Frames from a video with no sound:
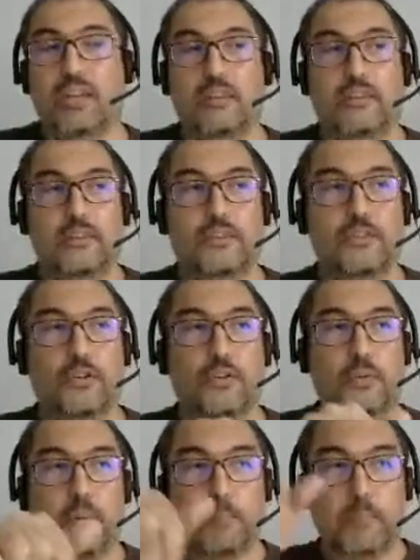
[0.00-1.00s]
So
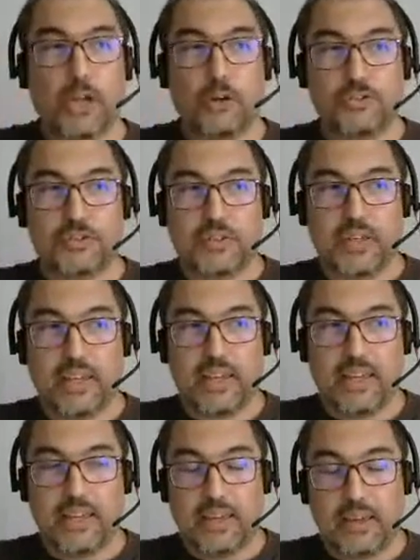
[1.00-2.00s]
because uh,
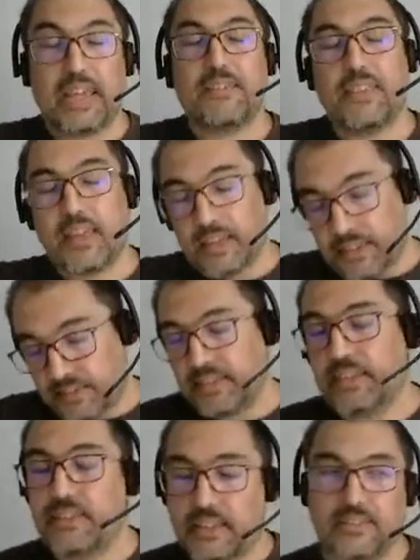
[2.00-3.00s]
if the if the
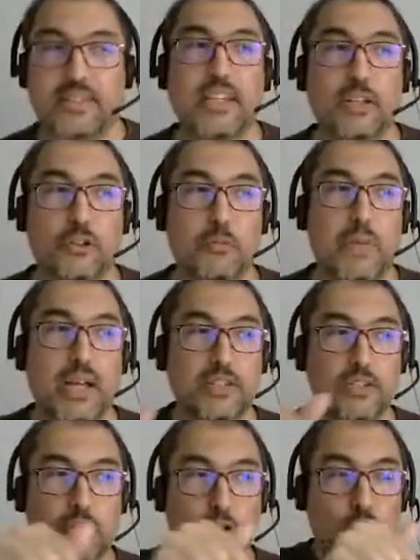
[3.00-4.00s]
signature match is
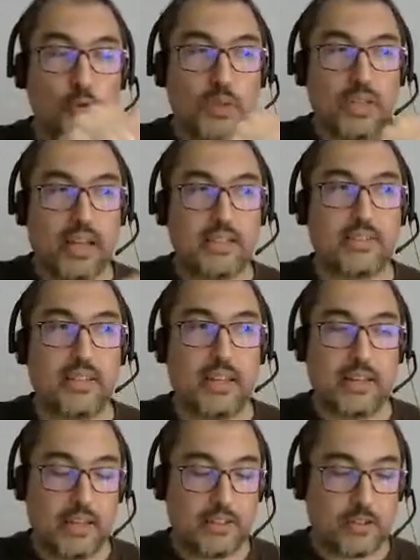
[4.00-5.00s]
going to be eh,
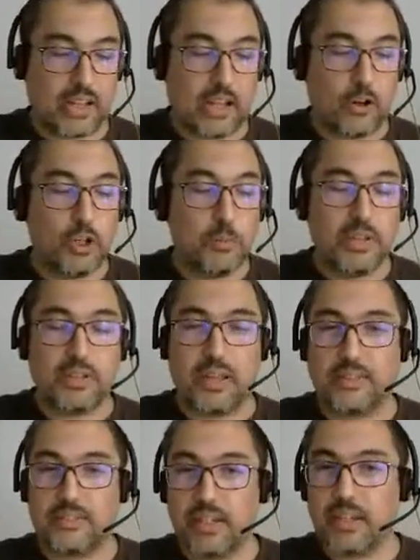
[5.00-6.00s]
can only be
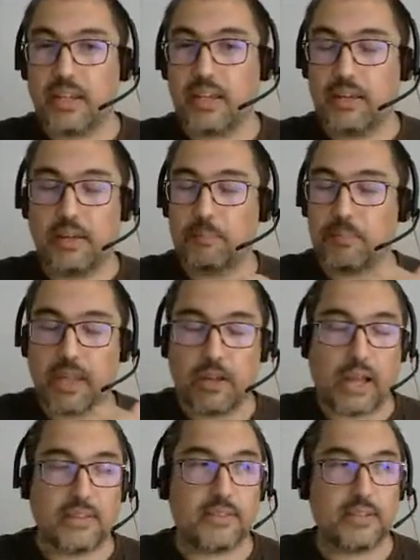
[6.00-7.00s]
unsealed, uh, eh,
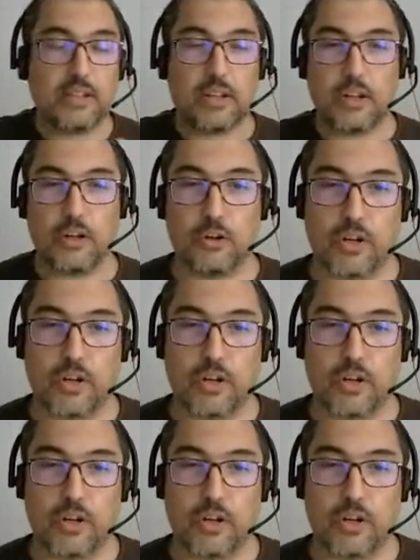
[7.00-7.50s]
unsealed locally.